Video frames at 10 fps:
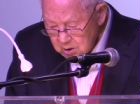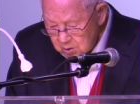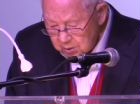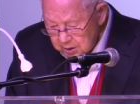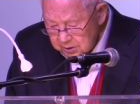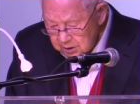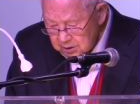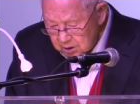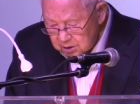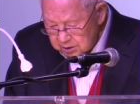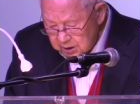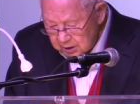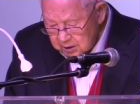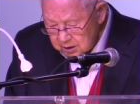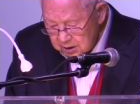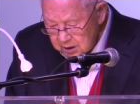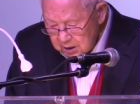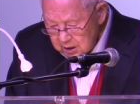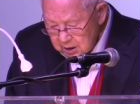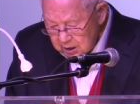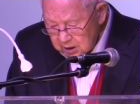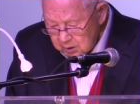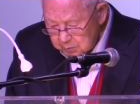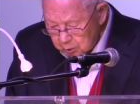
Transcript: who has annulled death and